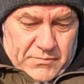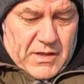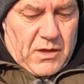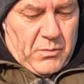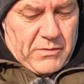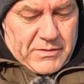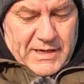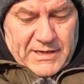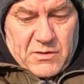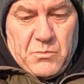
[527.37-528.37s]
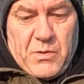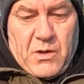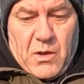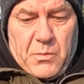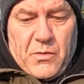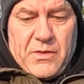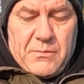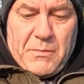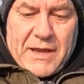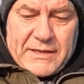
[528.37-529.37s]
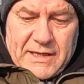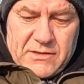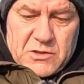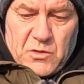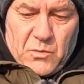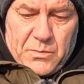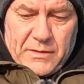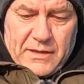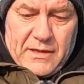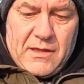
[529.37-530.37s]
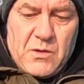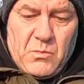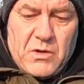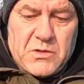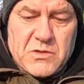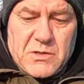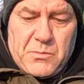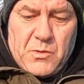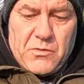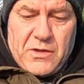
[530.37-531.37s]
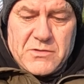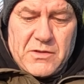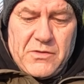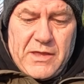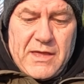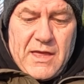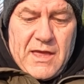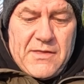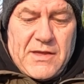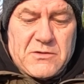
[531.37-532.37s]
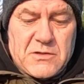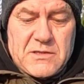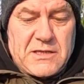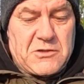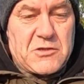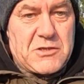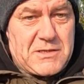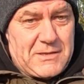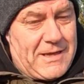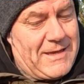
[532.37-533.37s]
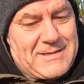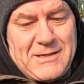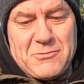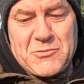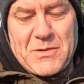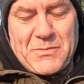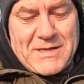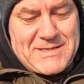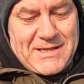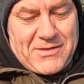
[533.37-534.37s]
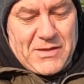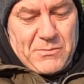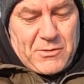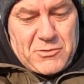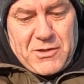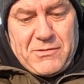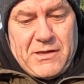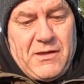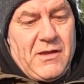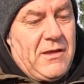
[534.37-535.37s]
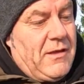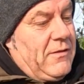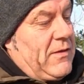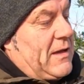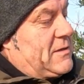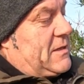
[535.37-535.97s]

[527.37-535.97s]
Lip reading: I won't need it. But I put the magnet in the top there, and what I do is I put those on there, and that just, it's a little trick, but it's a silly thing, but I'll show you. They actually